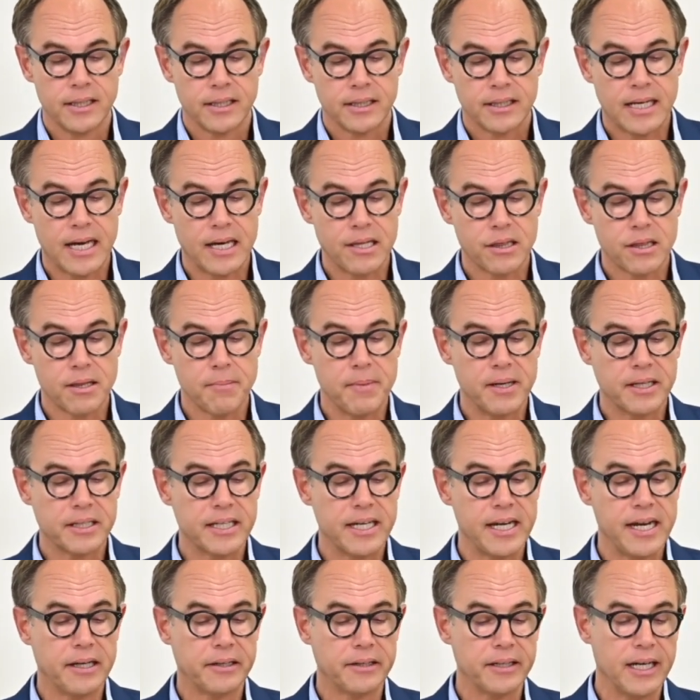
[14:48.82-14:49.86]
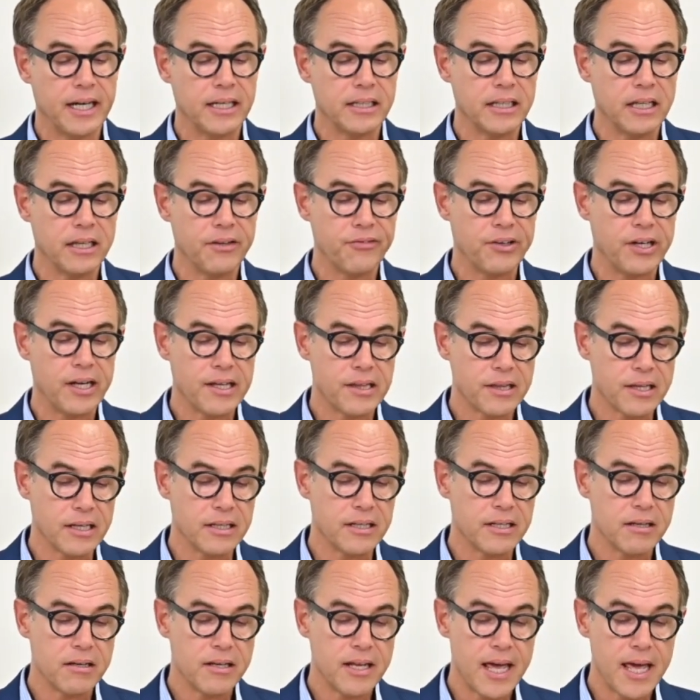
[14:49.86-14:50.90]
customer care and individualized
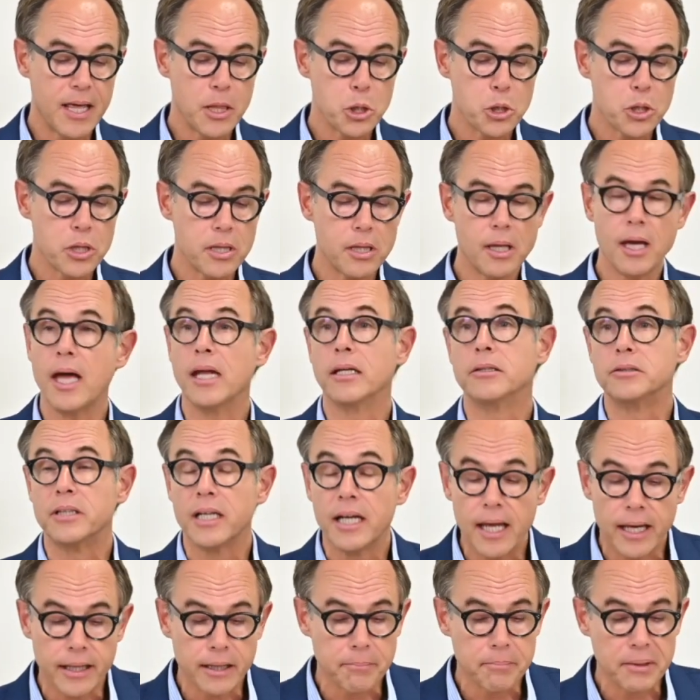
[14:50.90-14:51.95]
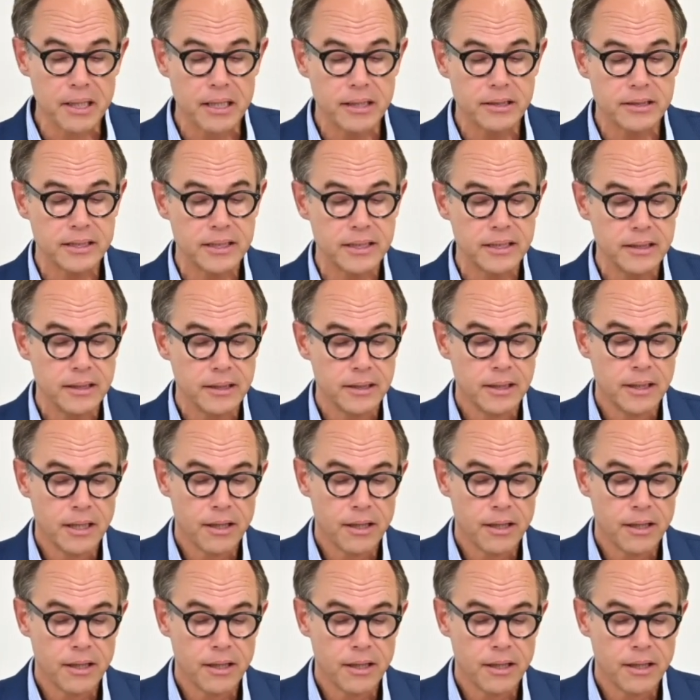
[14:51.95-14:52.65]
attention, and reliability,